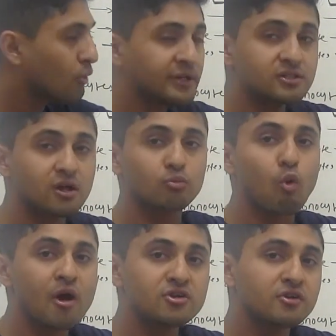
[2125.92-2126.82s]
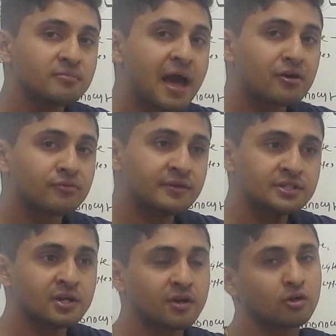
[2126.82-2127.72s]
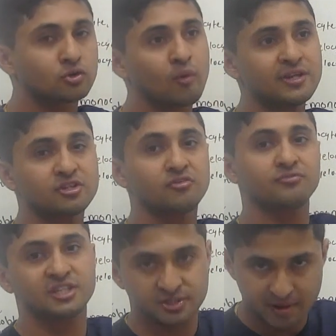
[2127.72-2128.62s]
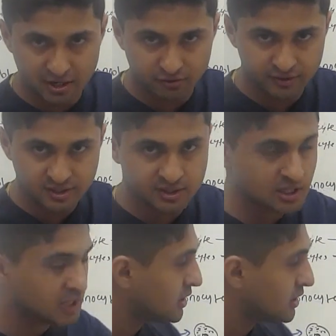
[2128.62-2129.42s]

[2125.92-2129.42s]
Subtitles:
one is called wandering macrophages and the other one is called fixed macrophages.